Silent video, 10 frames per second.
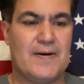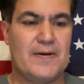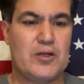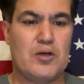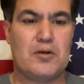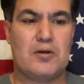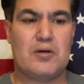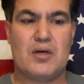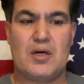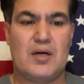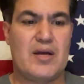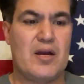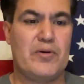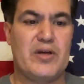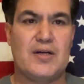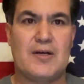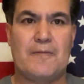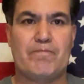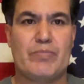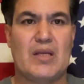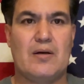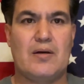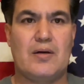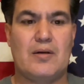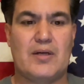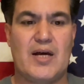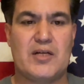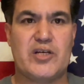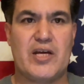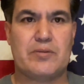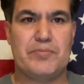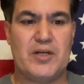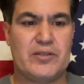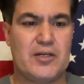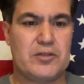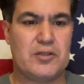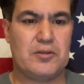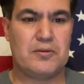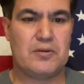your area got checks mailed out to you.